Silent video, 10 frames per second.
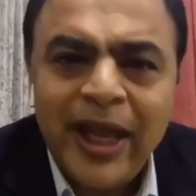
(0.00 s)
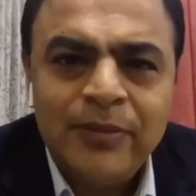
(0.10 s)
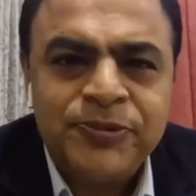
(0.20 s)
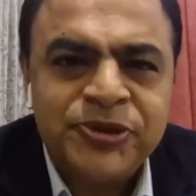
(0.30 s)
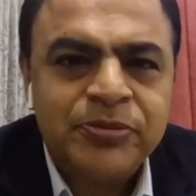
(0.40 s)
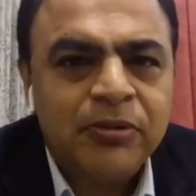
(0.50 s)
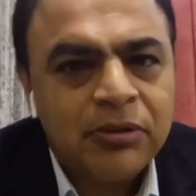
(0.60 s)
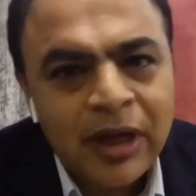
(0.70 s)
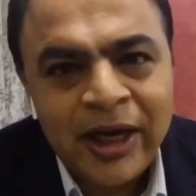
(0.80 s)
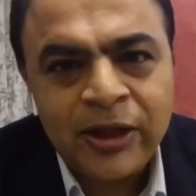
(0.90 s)
helps.
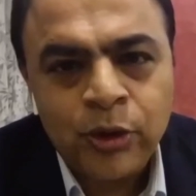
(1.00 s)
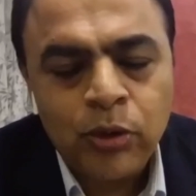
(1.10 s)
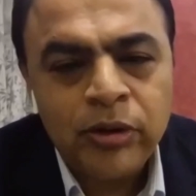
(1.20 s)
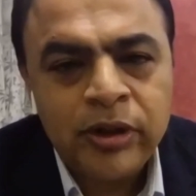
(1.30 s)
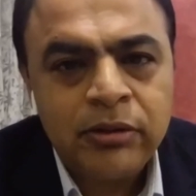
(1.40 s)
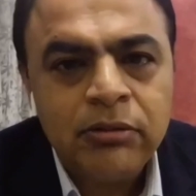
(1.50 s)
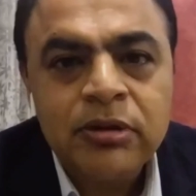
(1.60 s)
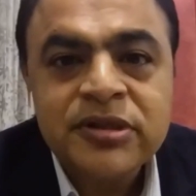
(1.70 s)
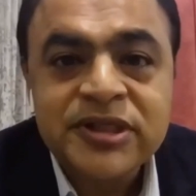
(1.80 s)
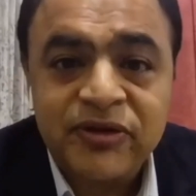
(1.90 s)
And, it
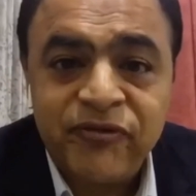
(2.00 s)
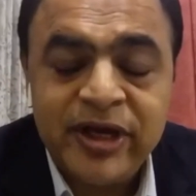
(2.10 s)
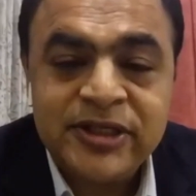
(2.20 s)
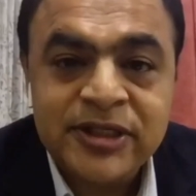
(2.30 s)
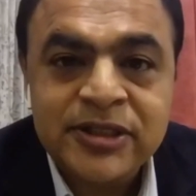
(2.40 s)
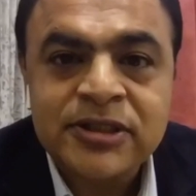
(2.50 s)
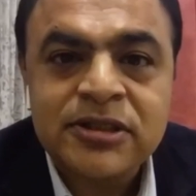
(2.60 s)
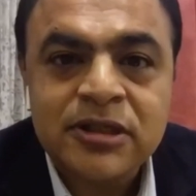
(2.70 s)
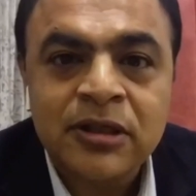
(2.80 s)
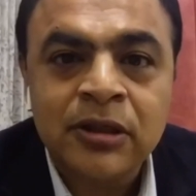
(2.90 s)

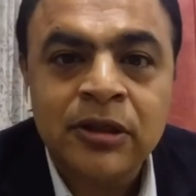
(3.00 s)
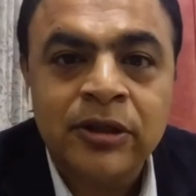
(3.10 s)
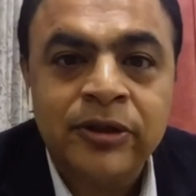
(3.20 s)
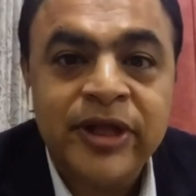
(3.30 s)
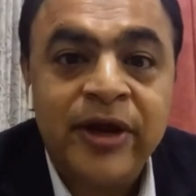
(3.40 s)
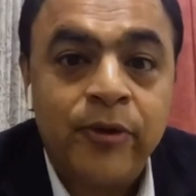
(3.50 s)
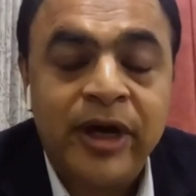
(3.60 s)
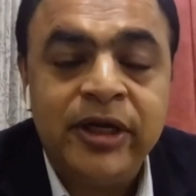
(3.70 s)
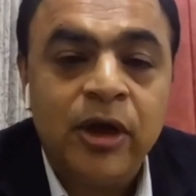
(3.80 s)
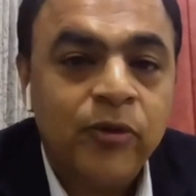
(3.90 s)
suffices there
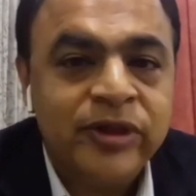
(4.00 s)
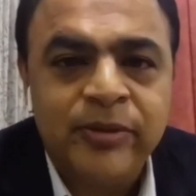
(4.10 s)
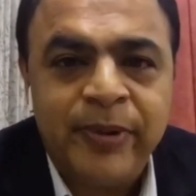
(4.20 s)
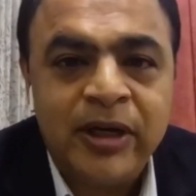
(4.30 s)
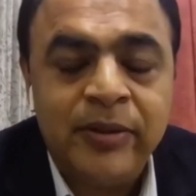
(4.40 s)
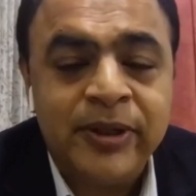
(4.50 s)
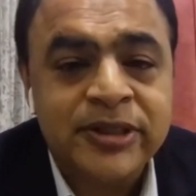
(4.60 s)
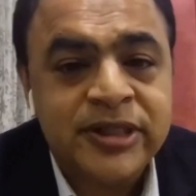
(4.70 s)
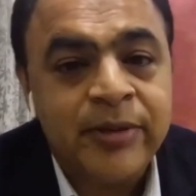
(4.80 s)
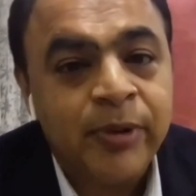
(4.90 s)
right now when the
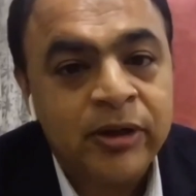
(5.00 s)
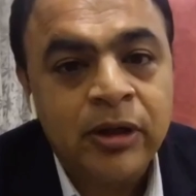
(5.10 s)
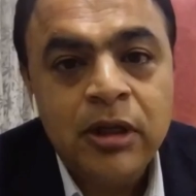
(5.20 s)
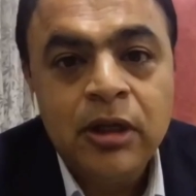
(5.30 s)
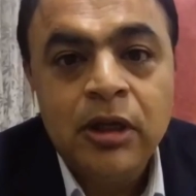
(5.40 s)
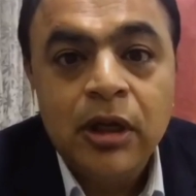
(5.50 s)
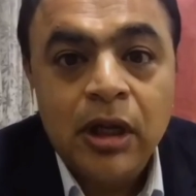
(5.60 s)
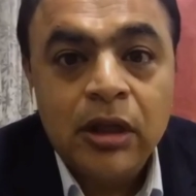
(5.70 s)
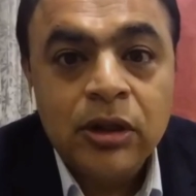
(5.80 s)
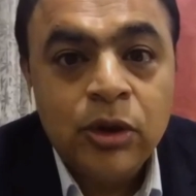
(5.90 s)
pandemic is there. But
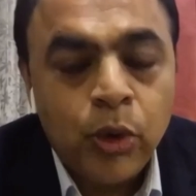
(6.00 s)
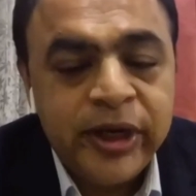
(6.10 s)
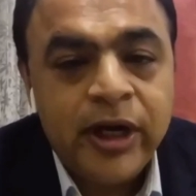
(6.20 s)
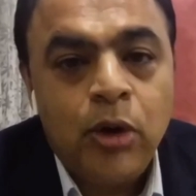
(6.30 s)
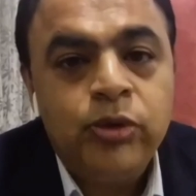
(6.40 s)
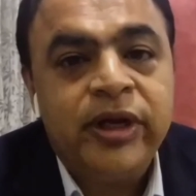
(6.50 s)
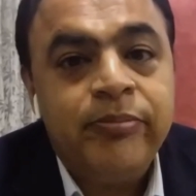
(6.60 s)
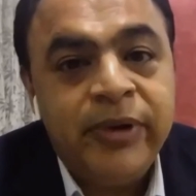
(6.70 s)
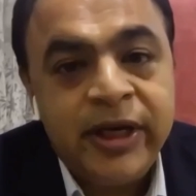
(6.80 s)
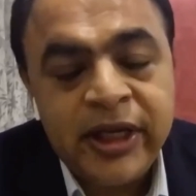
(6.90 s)
going out
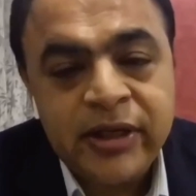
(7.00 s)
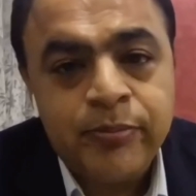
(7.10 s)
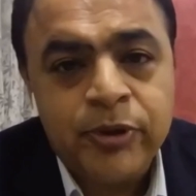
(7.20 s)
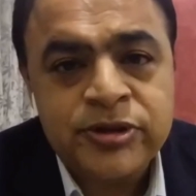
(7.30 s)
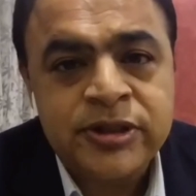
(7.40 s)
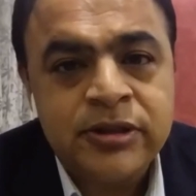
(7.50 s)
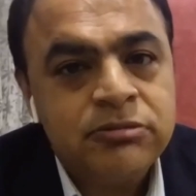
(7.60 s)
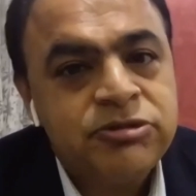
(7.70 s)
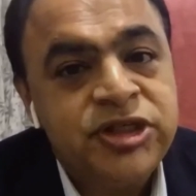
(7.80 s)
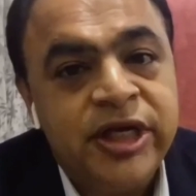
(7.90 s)
and meeting in
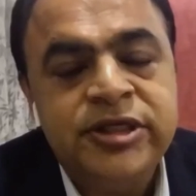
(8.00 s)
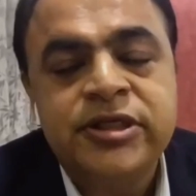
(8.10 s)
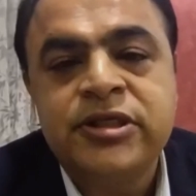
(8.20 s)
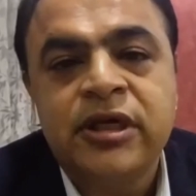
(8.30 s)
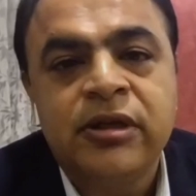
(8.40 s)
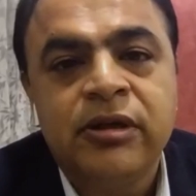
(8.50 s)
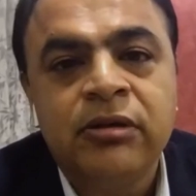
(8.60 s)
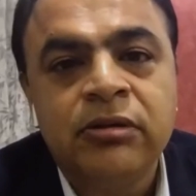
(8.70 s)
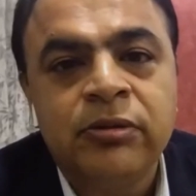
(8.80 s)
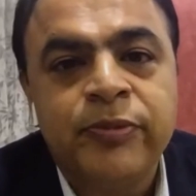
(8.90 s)
person changes
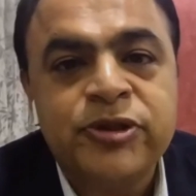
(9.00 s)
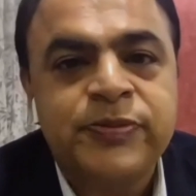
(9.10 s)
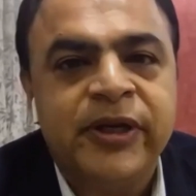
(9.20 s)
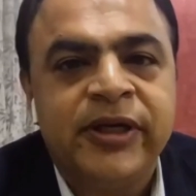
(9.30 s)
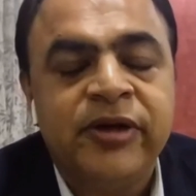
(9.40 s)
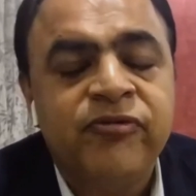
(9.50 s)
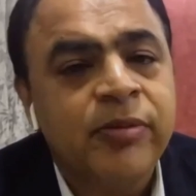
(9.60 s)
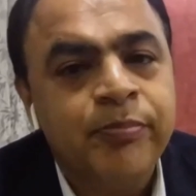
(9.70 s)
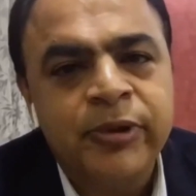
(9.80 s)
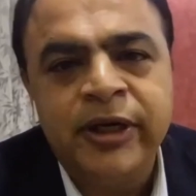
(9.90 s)
the
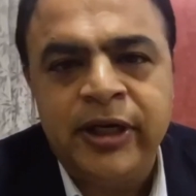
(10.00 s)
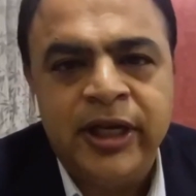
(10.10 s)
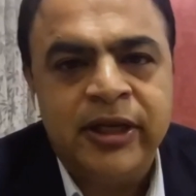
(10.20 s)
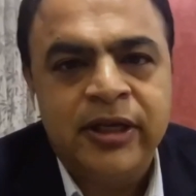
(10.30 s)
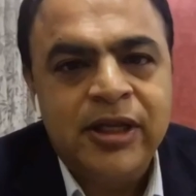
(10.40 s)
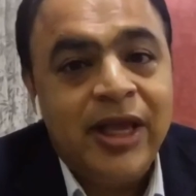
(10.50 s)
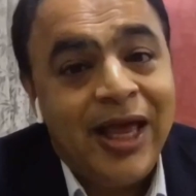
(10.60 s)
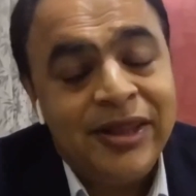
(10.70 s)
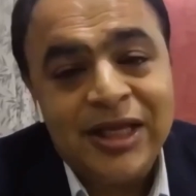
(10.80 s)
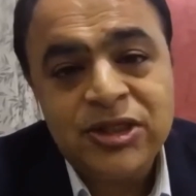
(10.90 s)
perspective completely.
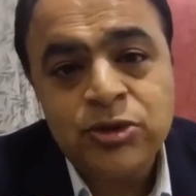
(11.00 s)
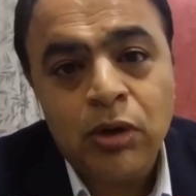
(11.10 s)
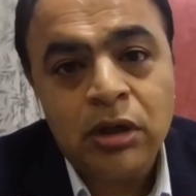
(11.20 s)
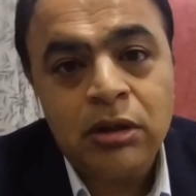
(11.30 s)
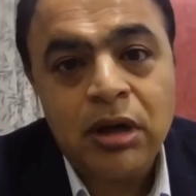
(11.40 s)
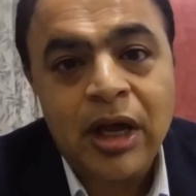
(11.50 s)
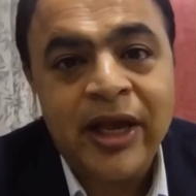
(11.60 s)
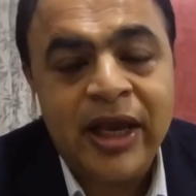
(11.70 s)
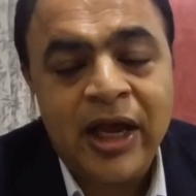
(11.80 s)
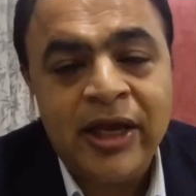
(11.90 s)
And that's what
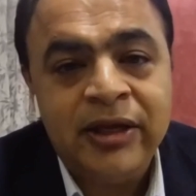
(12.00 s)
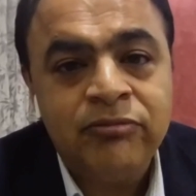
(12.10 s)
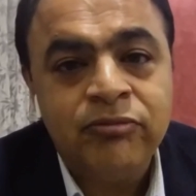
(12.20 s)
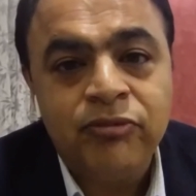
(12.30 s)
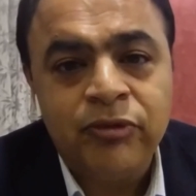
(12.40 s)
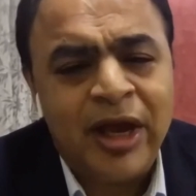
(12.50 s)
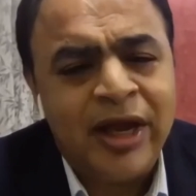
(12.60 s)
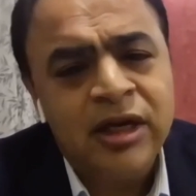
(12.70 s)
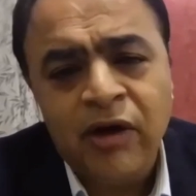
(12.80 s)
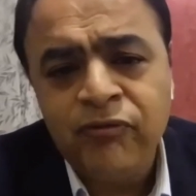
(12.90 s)
I
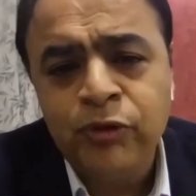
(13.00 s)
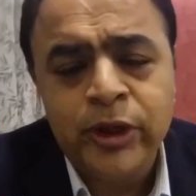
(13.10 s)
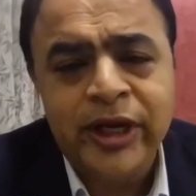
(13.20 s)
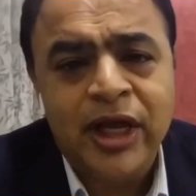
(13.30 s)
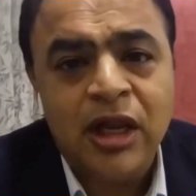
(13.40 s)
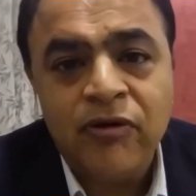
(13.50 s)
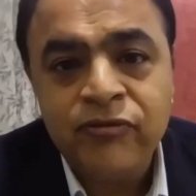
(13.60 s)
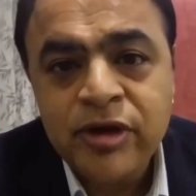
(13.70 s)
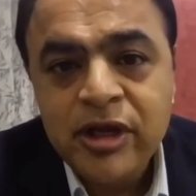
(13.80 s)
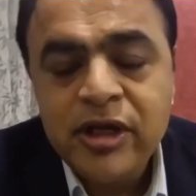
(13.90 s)
love doing. I
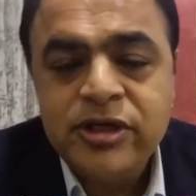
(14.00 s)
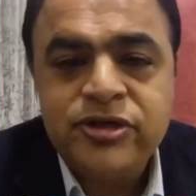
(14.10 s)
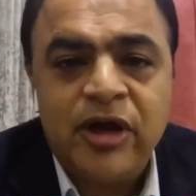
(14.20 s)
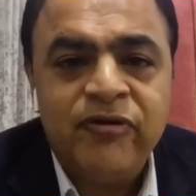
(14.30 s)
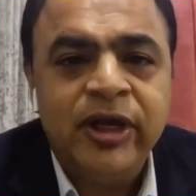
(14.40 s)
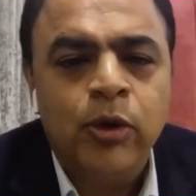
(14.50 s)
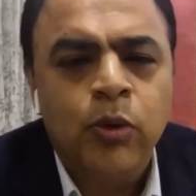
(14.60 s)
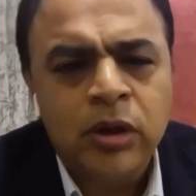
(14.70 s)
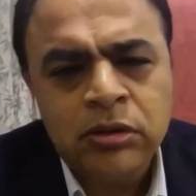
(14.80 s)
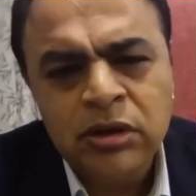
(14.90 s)
love
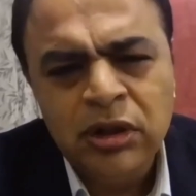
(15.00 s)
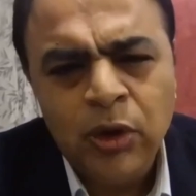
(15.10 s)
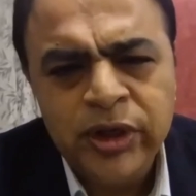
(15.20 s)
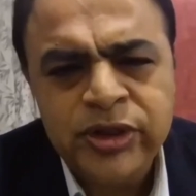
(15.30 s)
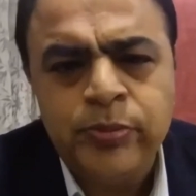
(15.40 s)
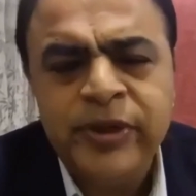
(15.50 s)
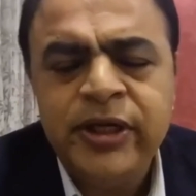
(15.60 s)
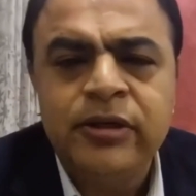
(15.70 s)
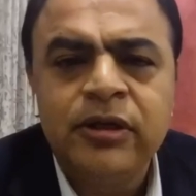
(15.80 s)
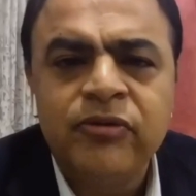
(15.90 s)
traveling over, going to
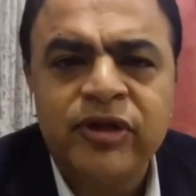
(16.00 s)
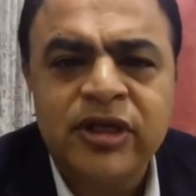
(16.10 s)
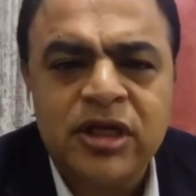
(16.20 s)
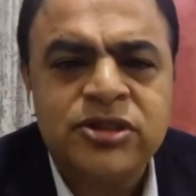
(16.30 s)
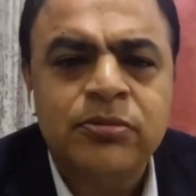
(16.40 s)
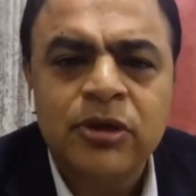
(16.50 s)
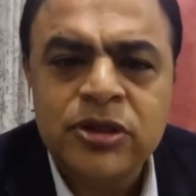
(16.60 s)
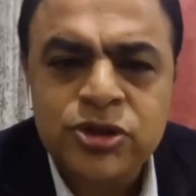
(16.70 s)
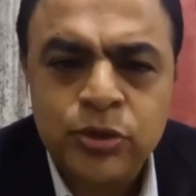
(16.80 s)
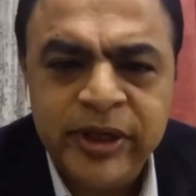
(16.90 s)
meet with
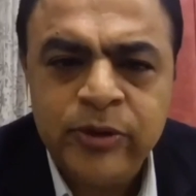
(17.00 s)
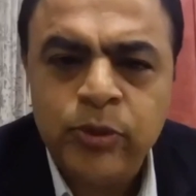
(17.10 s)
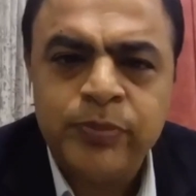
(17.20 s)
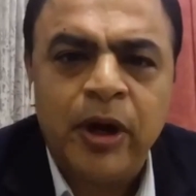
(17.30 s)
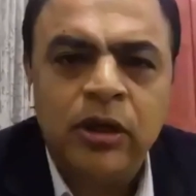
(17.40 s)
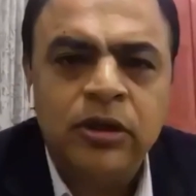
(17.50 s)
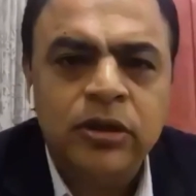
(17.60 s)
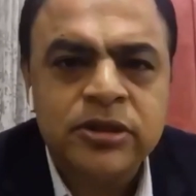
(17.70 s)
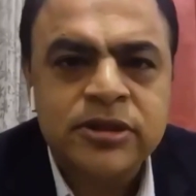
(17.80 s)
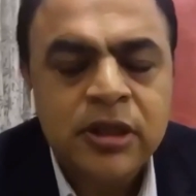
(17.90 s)
customers, to meet with
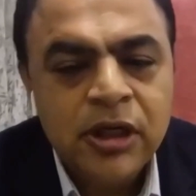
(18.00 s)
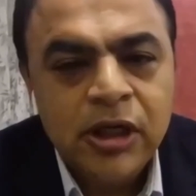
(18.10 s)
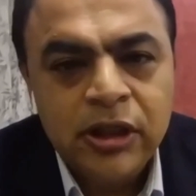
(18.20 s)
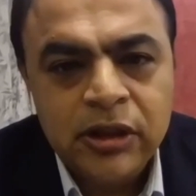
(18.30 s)
partners.